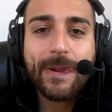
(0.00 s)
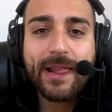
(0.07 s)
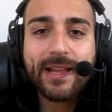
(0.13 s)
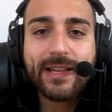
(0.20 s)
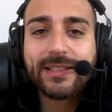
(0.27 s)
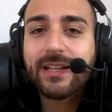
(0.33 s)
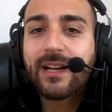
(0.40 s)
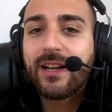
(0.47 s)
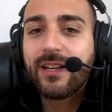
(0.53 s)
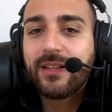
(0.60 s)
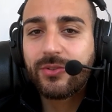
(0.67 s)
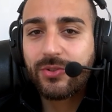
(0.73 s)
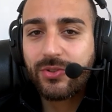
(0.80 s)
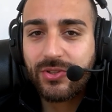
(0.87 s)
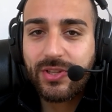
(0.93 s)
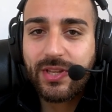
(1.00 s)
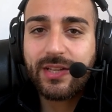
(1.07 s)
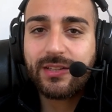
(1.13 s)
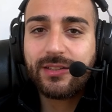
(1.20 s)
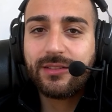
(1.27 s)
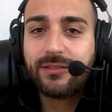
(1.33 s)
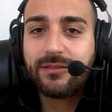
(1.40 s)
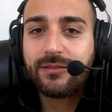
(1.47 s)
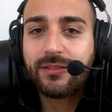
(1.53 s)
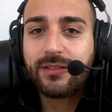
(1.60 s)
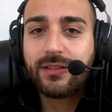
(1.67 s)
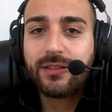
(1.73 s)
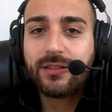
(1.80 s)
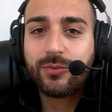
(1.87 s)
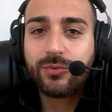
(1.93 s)
and I understand,
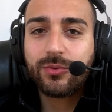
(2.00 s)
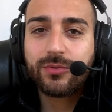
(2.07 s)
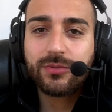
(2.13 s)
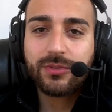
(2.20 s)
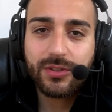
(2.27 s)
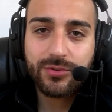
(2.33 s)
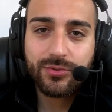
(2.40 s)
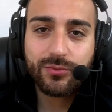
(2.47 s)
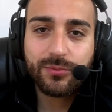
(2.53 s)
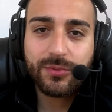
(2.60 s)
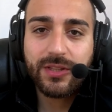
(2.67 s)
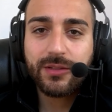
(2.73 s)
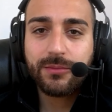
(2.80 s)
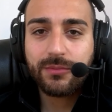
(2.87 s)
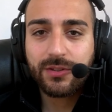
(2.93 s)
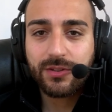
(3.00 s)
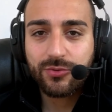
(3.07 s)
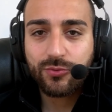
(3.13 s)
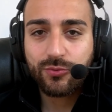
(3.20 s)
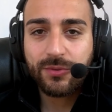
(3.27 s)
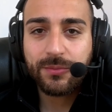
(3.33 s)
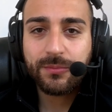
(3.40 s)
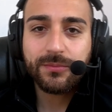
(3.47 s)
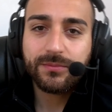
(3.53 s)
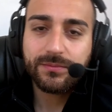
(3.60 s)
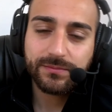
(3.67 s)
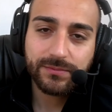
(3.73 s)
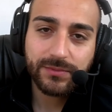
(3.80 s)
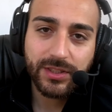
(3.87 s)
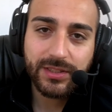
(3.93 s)
or razumem,
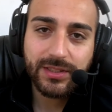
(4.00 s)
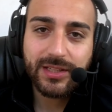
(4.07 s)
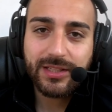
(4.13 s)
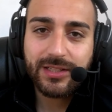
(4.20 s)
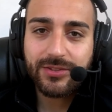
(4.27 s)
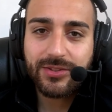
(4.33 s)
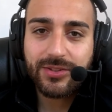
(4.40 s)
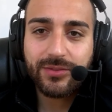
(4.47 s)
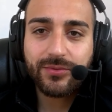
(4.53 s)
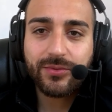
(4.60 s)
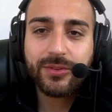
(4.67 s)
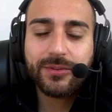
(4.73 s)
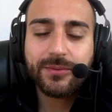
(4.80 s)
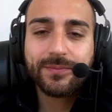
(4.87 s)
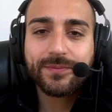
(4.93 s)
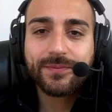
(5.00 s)
okay, that is different.